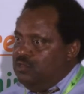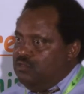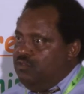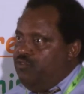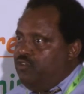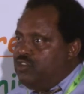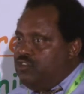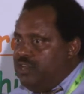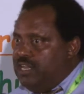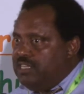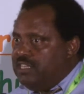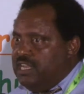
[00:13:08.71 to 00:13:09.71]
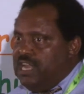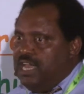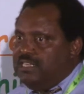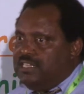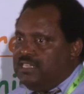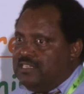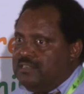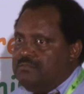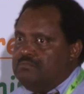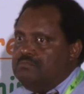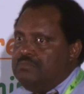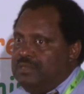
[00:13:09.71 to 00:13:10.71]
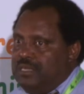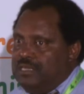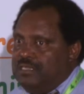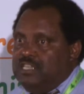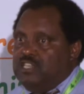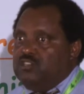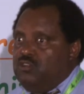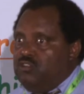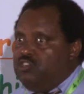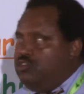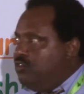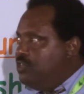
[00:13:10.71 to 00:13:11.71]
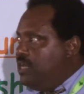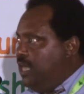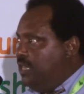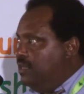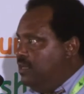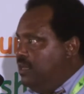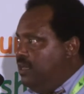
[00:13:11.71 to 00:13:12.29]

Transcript: So for donors and others, there is no shortcut.